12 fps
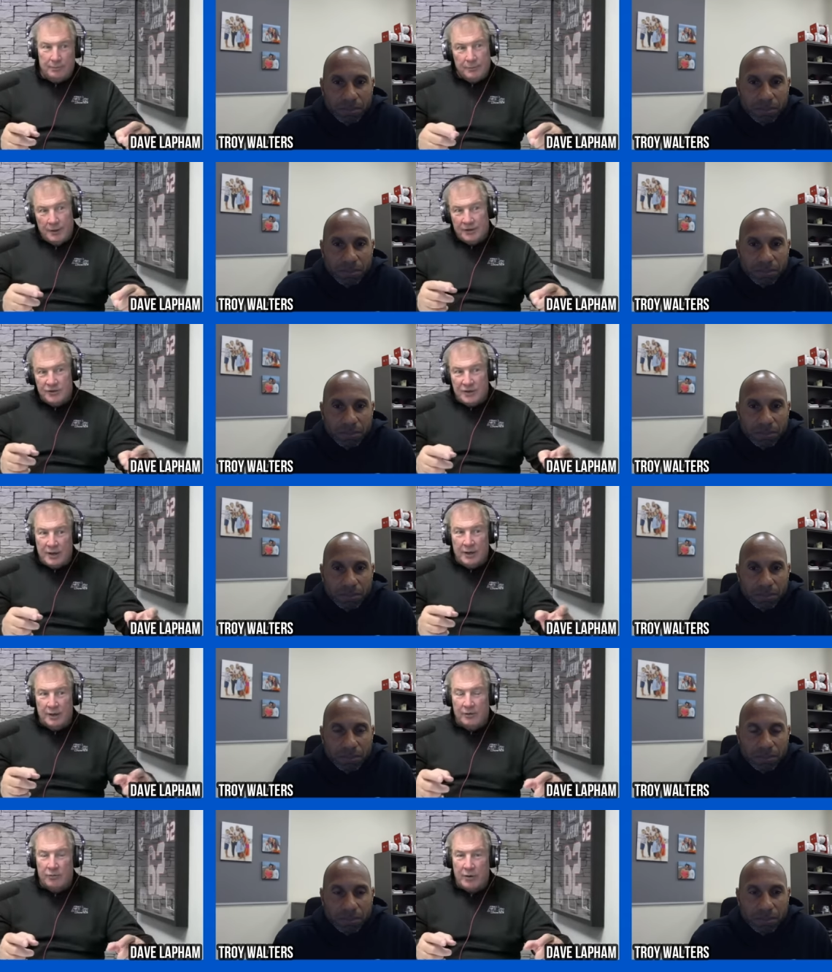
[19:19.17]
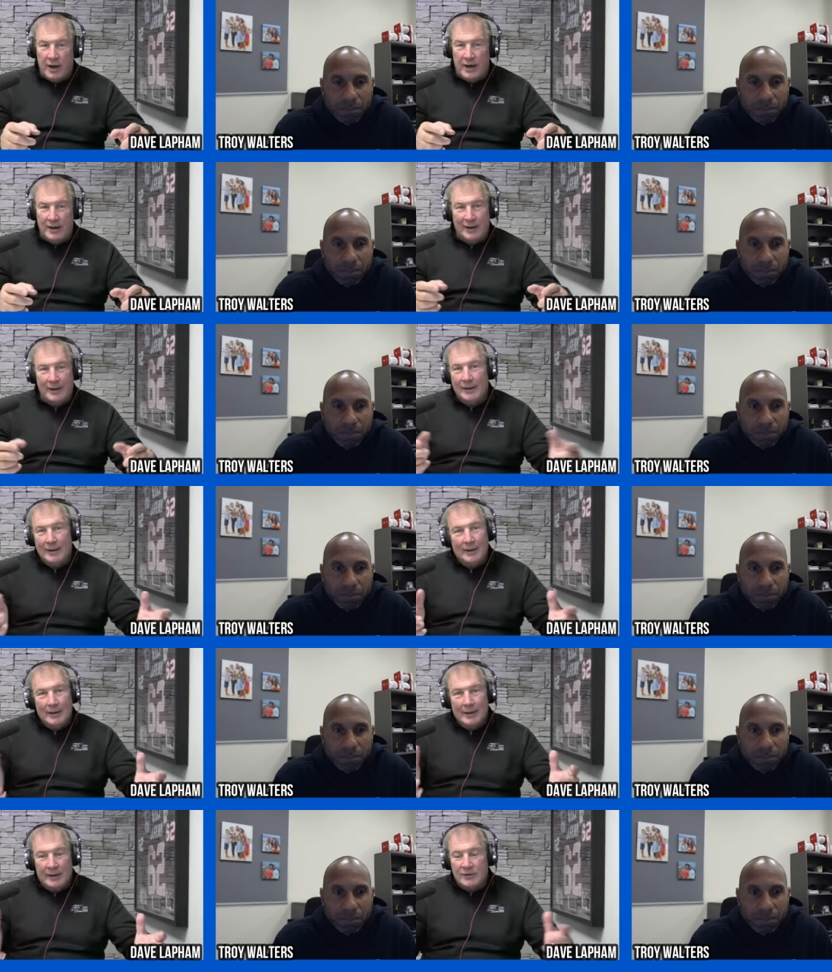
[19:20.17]
Speaker 1: extending and creating
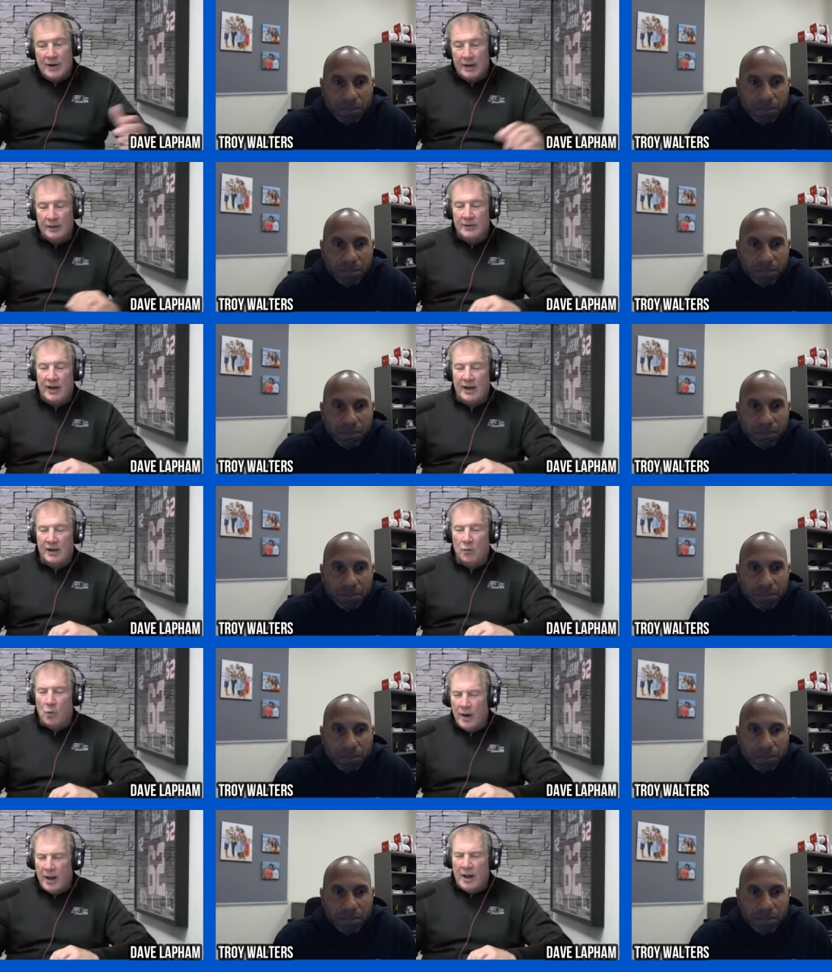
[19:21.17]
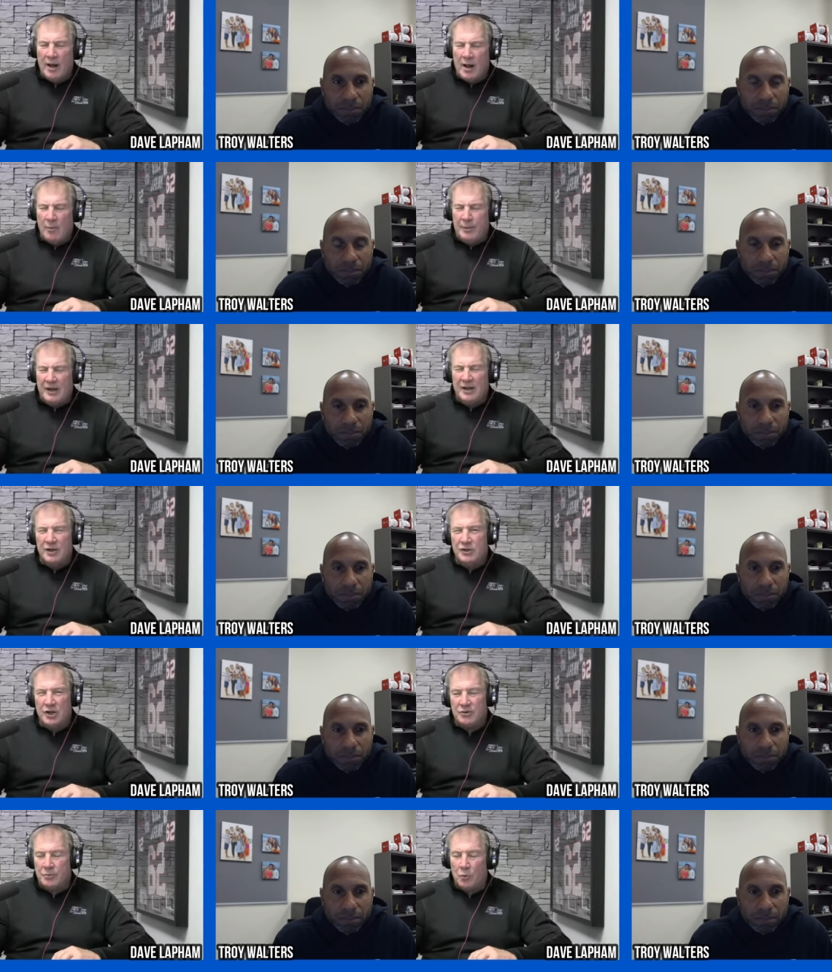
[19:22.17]
that's kind of taken away how, how big an
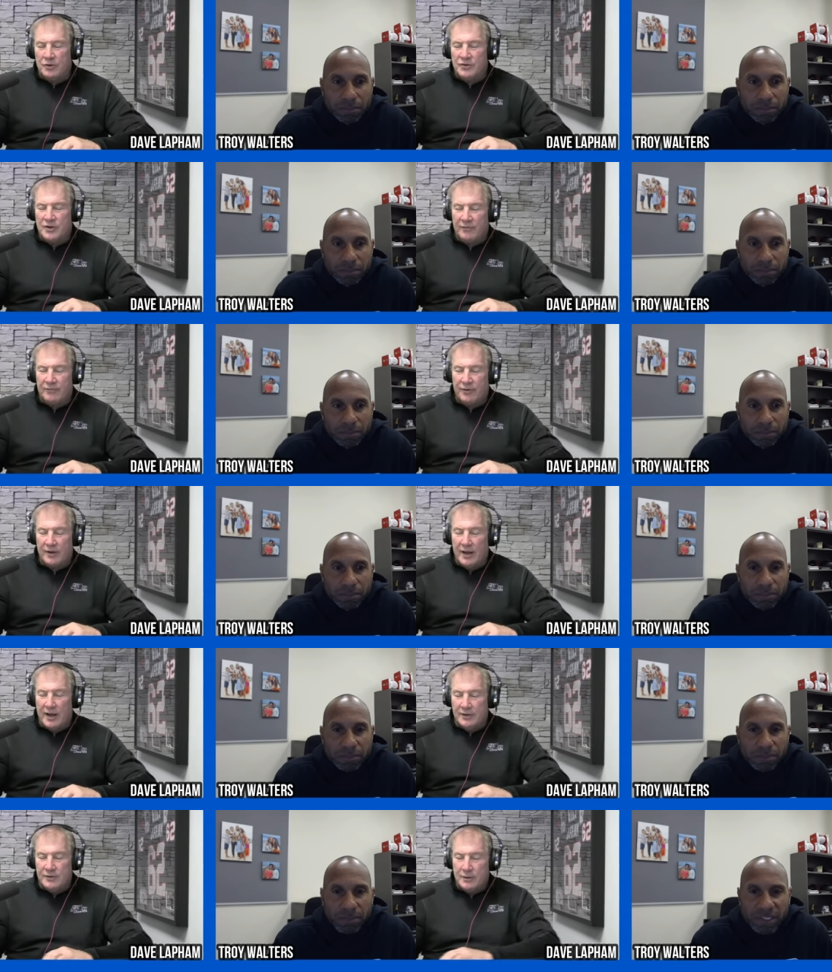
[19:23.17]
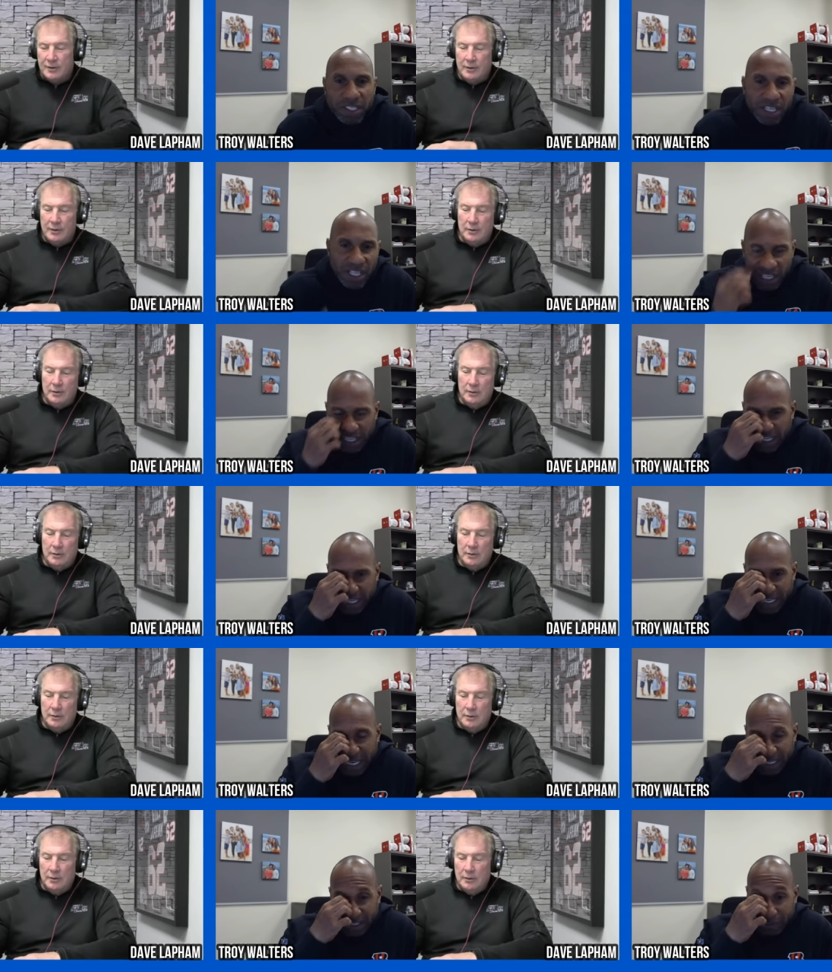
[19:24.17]
adjustment was that for the guys
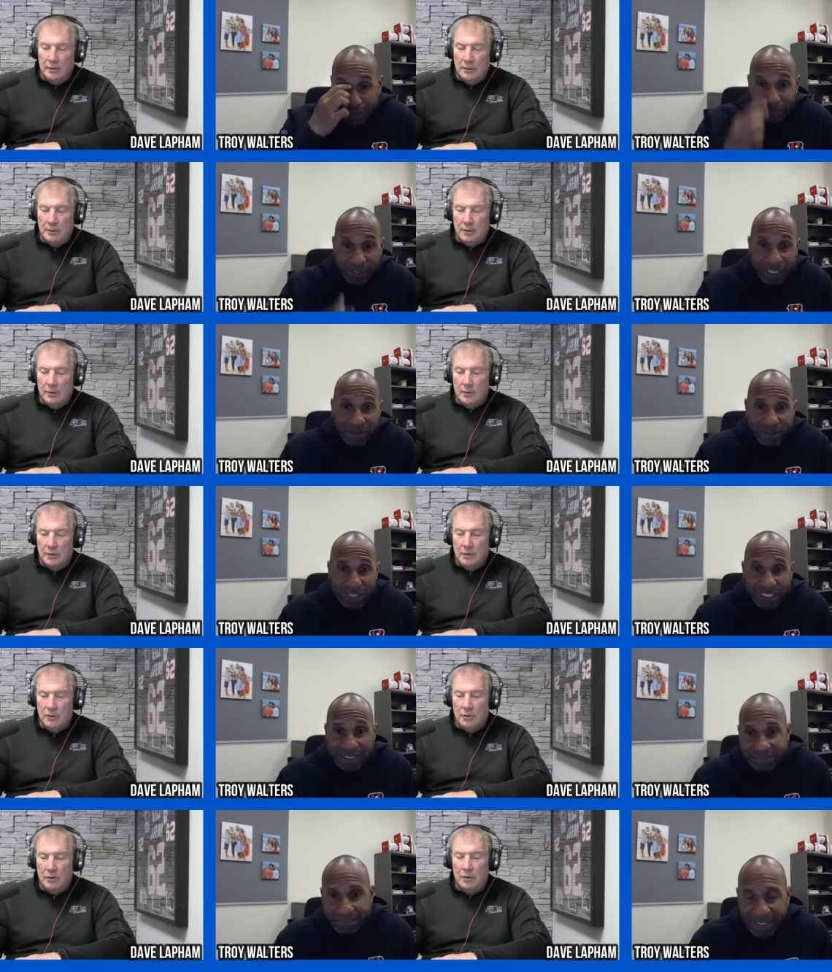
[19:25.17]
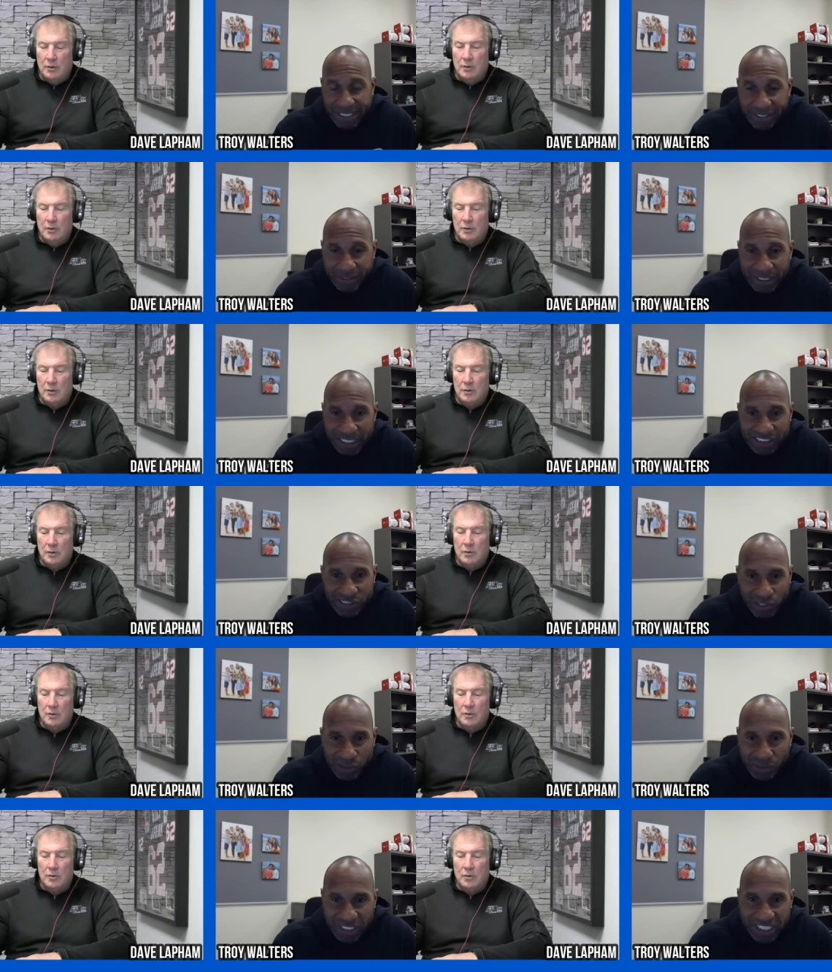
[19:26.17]
Speaker 2: yeah they, it really you know it
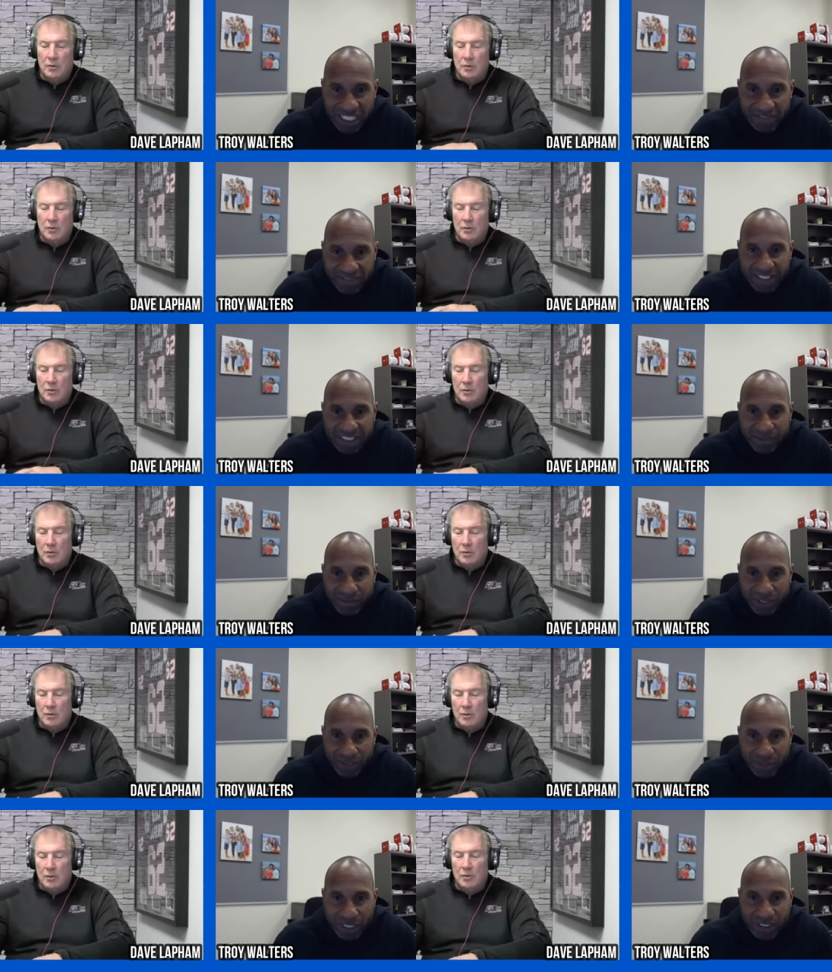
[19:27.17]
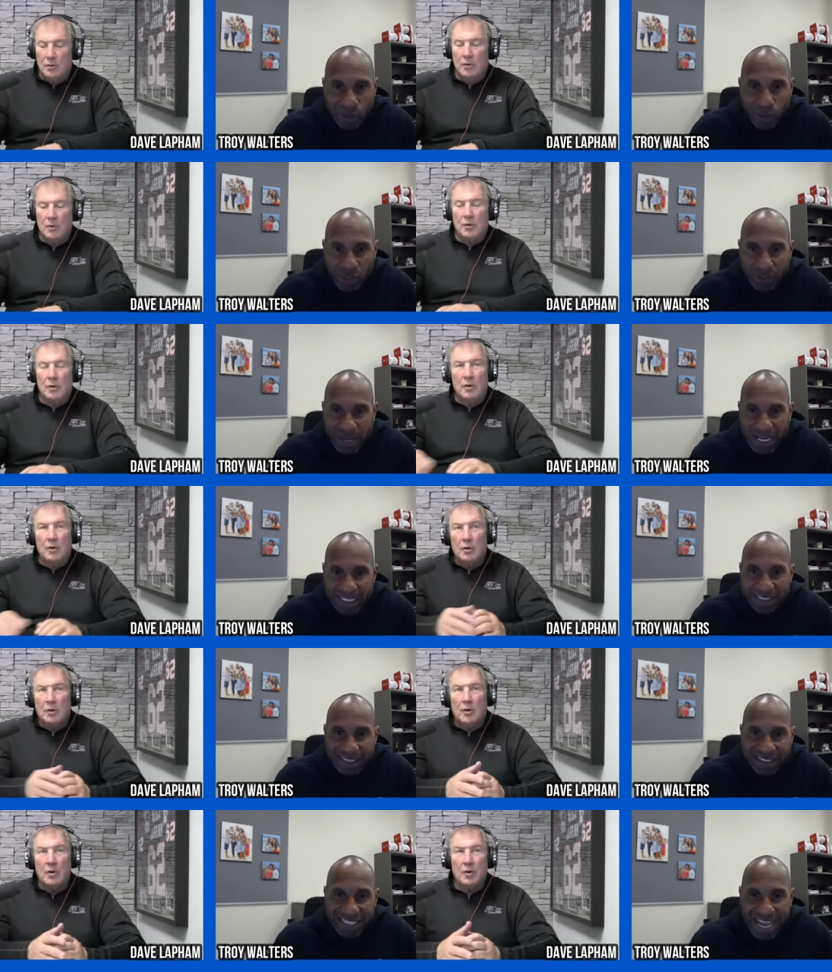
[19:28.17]
starts with the defense and when when a
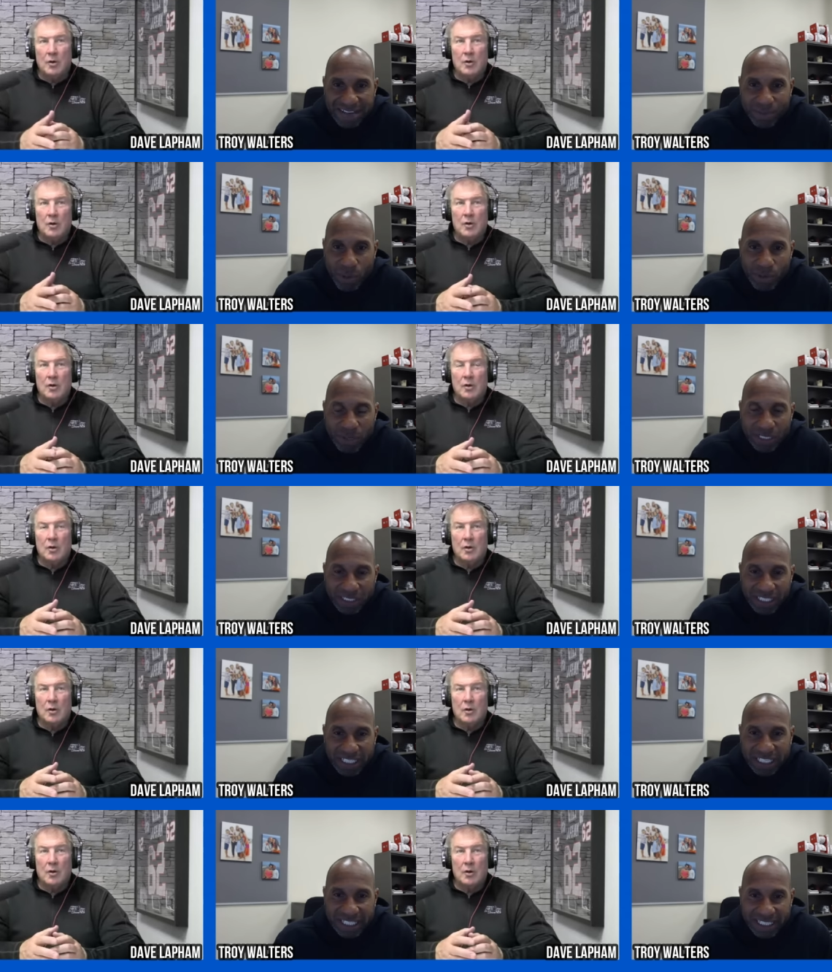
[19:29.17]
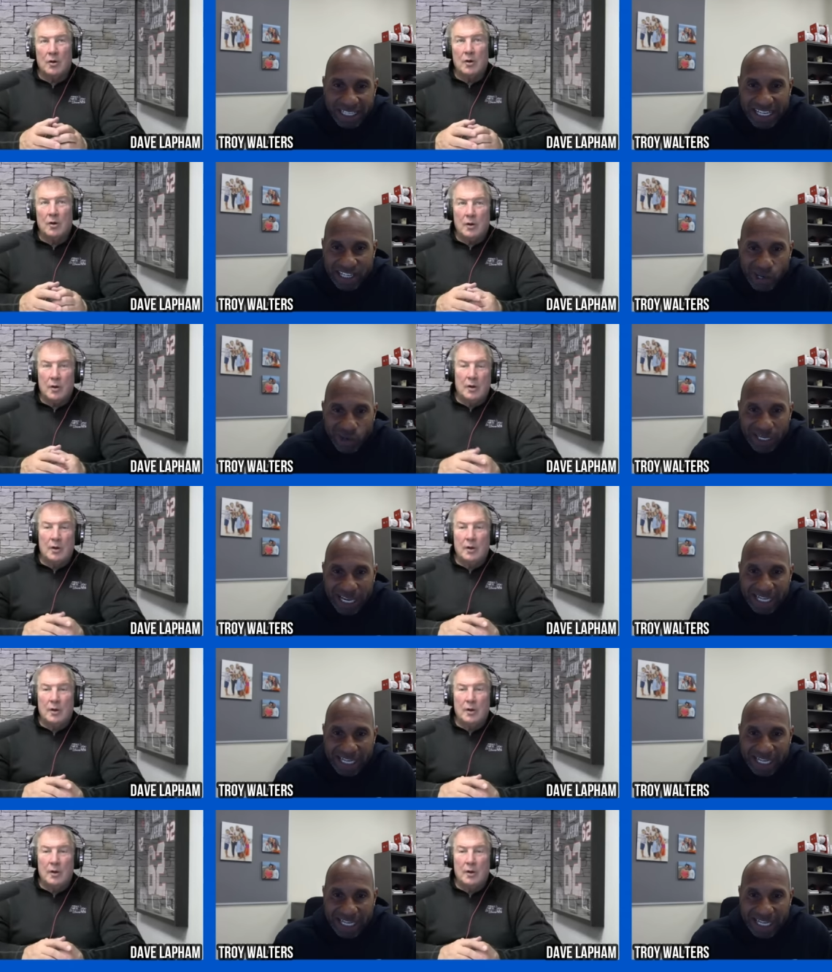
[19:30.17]
quarterback doesn't have mobility and they know he